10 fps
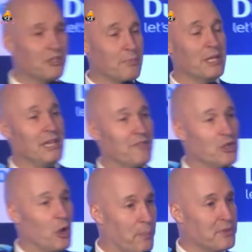believe the
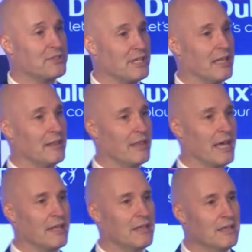opposite,
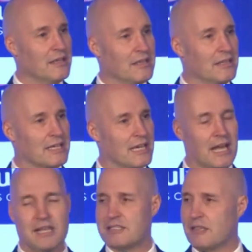that the
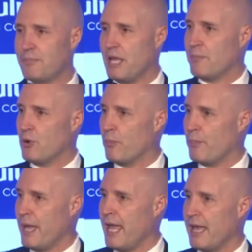colors that people
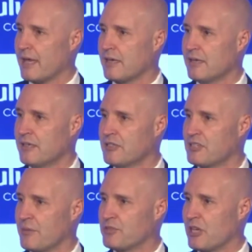pick
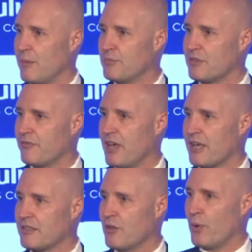sometimes
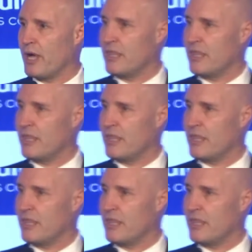affect the way